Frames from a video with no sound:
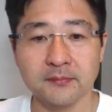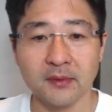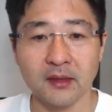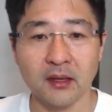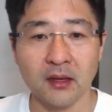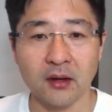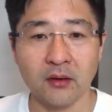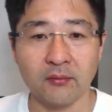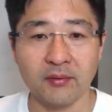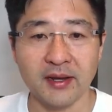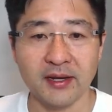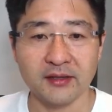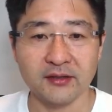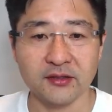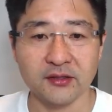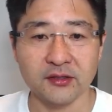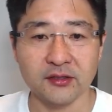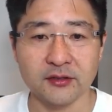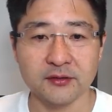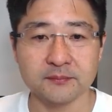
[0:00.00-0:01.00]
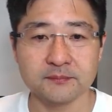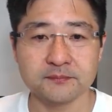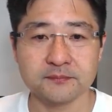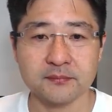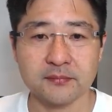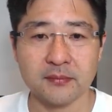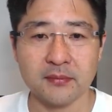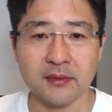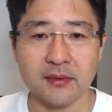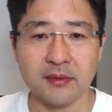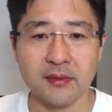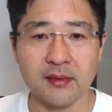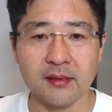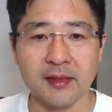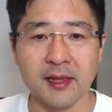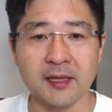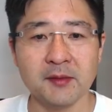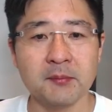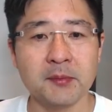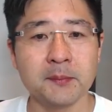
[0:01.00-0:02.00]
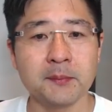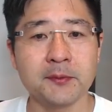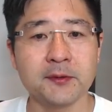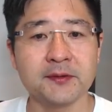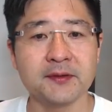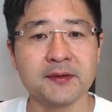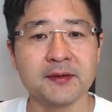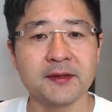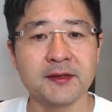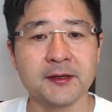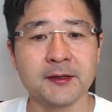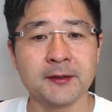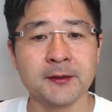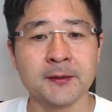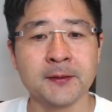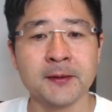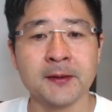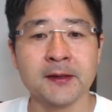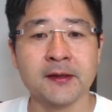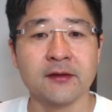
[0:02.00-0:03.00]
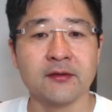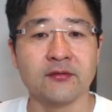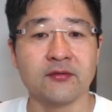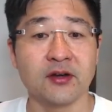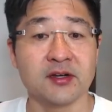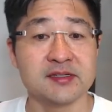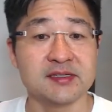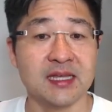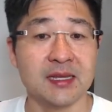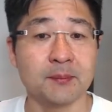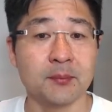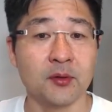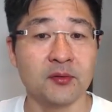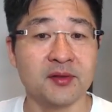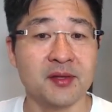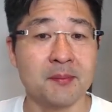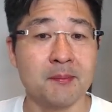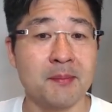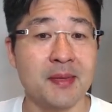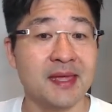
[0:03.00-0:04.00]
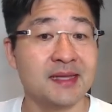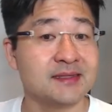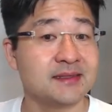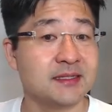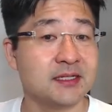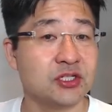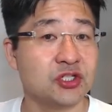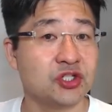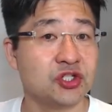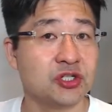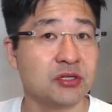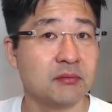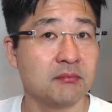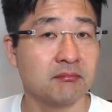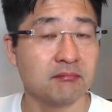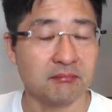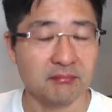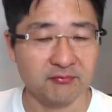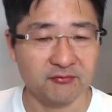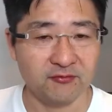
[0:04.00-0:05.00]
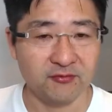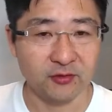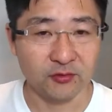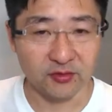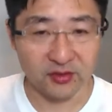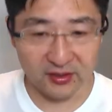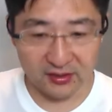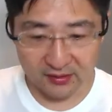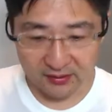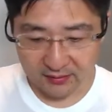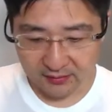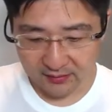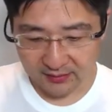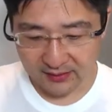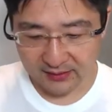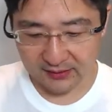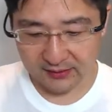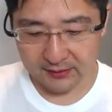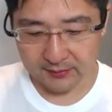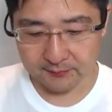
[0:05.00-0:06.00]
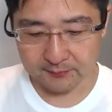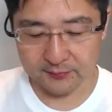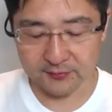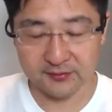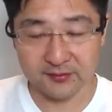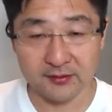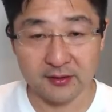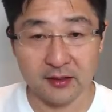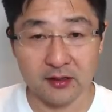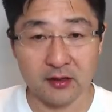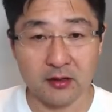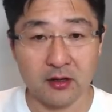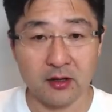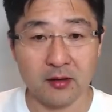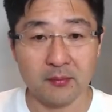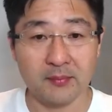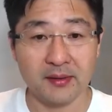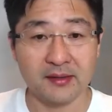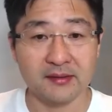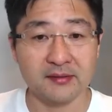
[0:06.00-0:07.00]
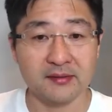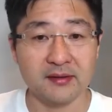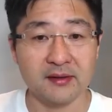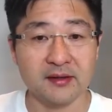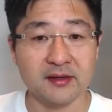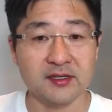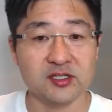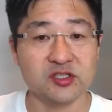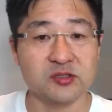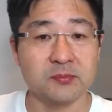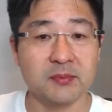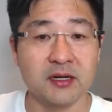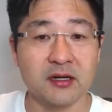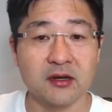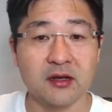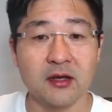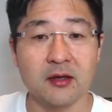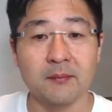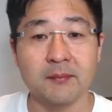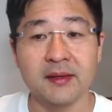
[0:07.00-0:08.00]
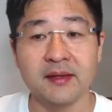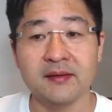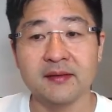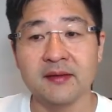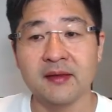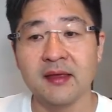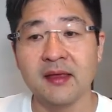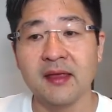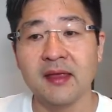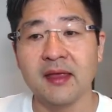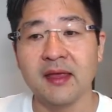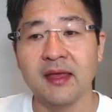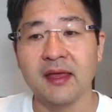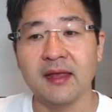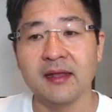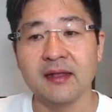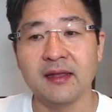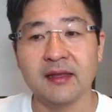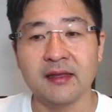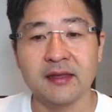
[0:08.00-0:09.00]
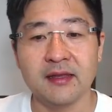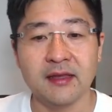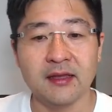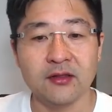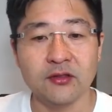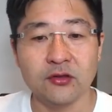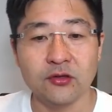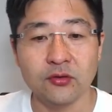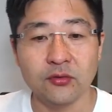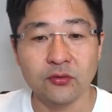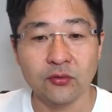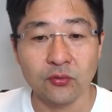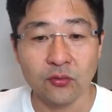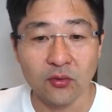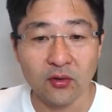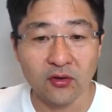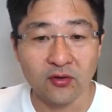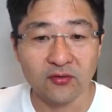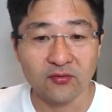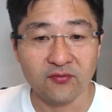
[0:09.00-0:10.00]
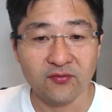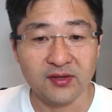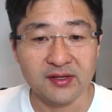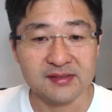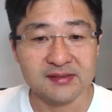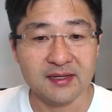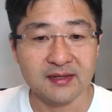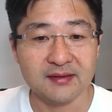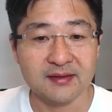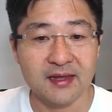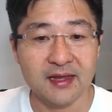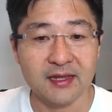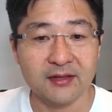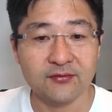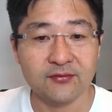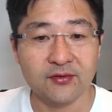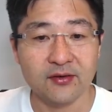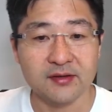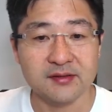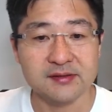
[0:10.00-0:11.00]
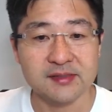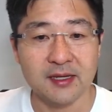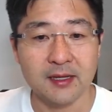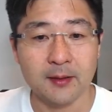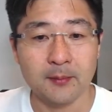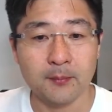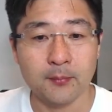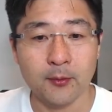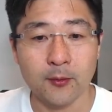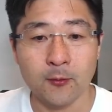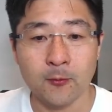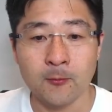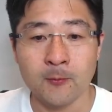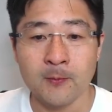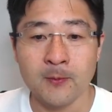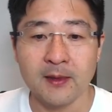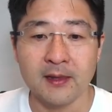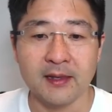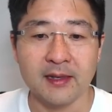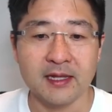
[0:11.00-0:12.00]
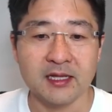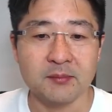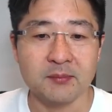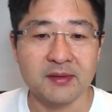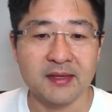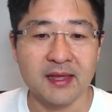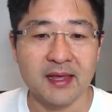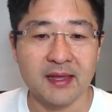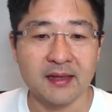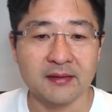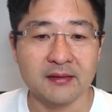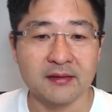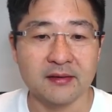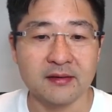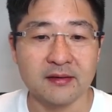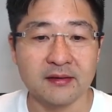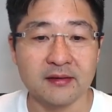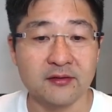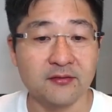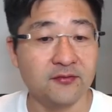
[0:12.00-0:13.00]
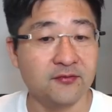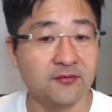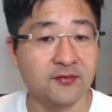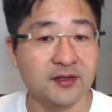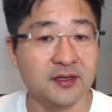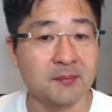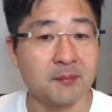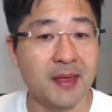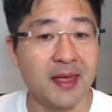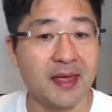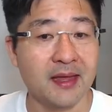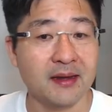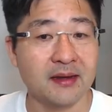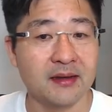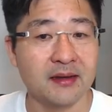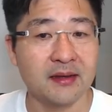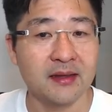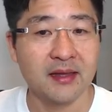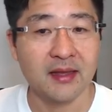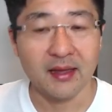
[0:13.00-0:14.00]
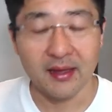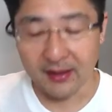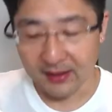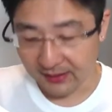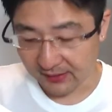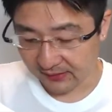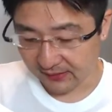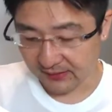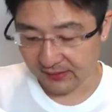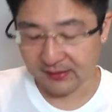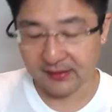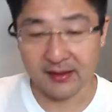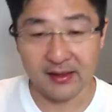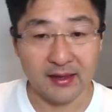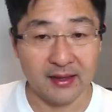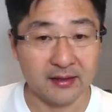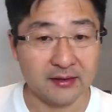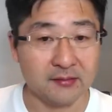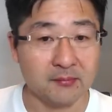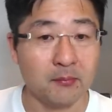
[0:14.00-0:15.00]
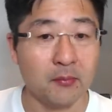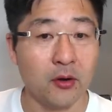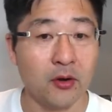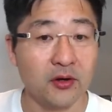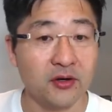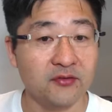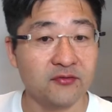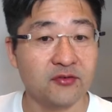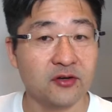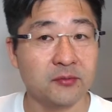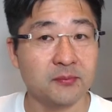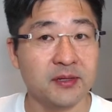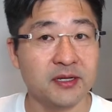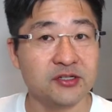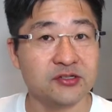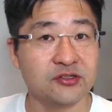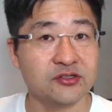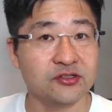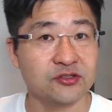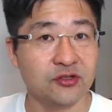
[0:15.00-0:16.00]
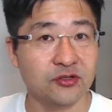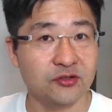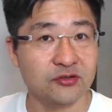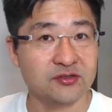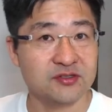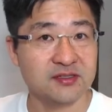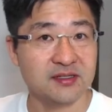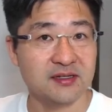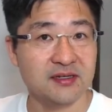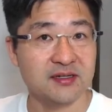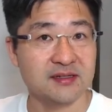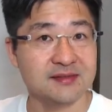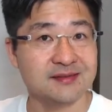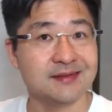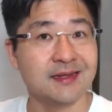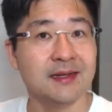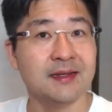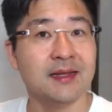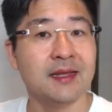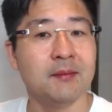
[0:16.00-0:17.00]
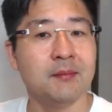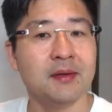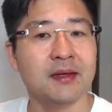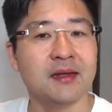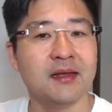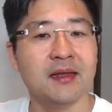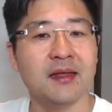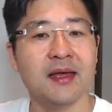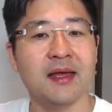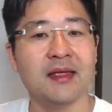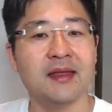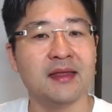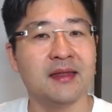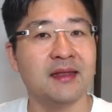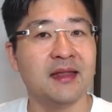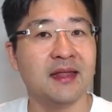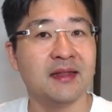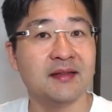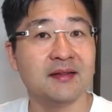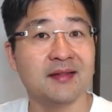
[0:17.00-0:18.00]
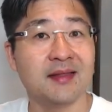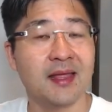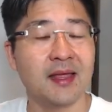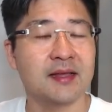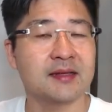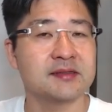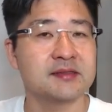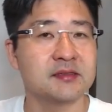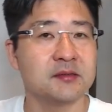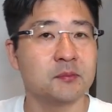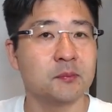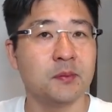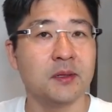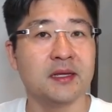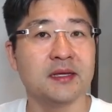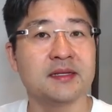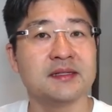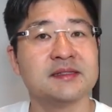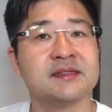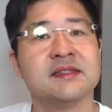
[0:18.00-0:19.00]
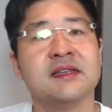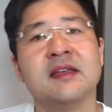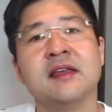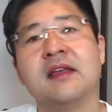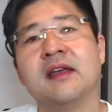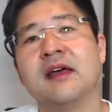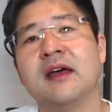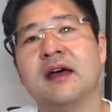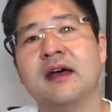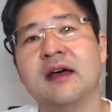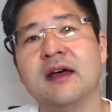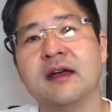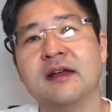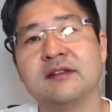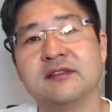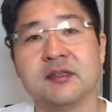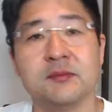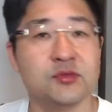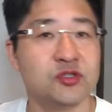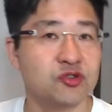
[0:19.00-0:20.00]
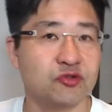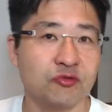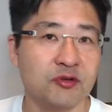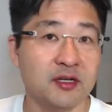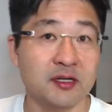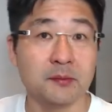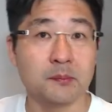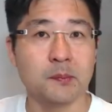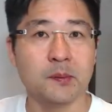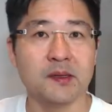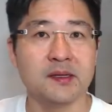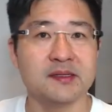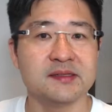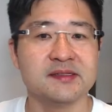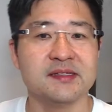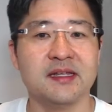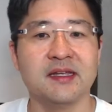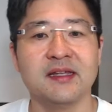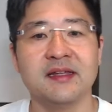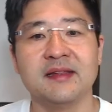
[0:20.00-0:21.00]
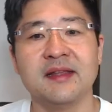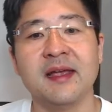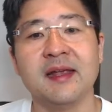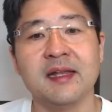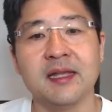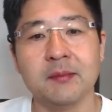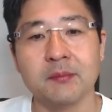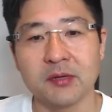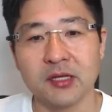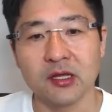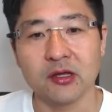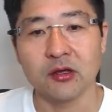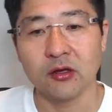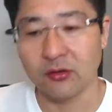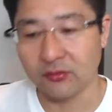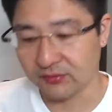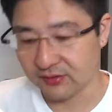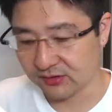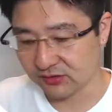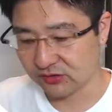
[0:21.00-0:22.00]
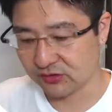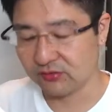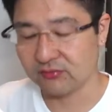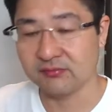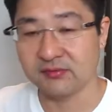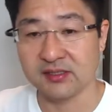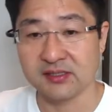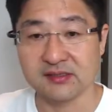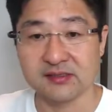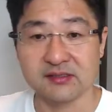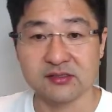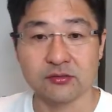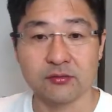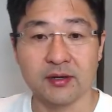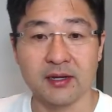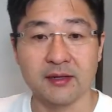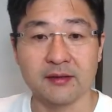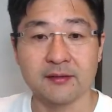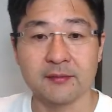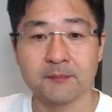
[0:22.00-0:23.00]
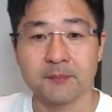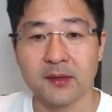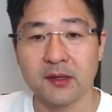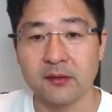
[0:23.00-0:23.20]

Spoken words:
All right, good. Let me put for example, on the message field here, I can put the comment, the customer comment, and I can do things like that. For example, let me add the feedback. I can add more information. So you see it's dynamically, I can add text plus some string plus the dynamic content. So this is great.